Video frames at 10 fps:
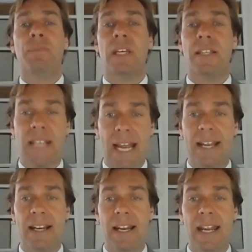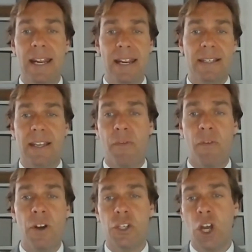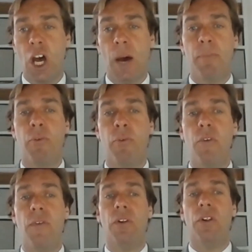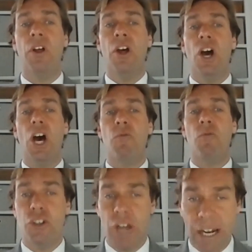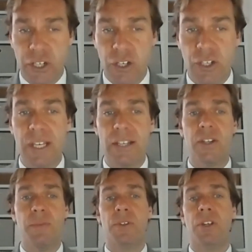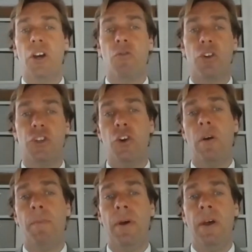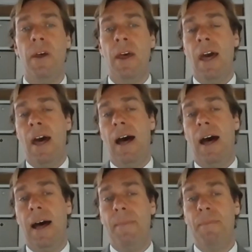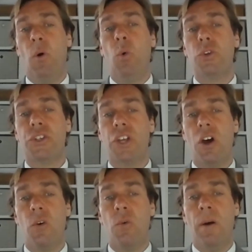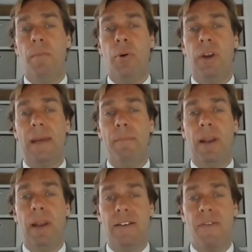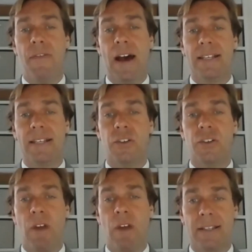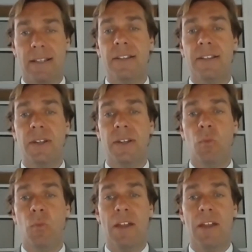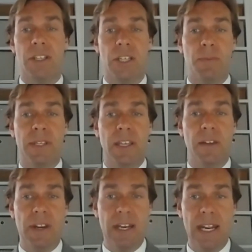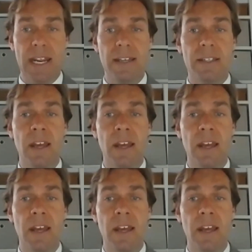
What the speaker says: Secondly, different approval and rejection systems across Europe. Also putting in place a fast track system where there is a specific need.